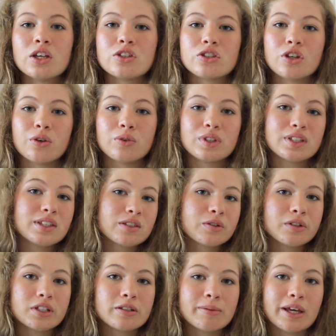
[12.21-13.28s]
So this is
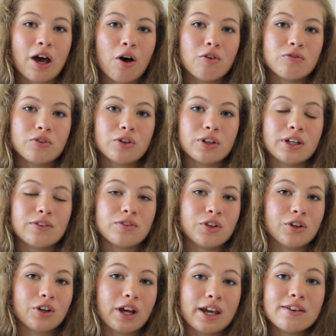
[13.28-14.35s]
going to be helpful if
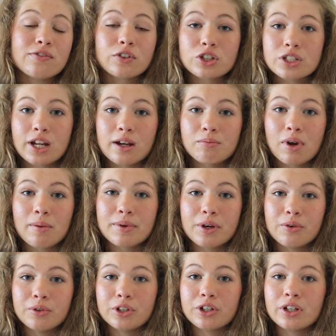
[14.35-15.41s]
you're a first-time rabbit
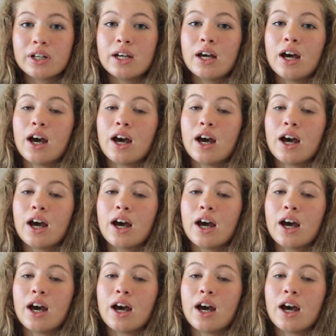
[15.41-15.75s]
owner.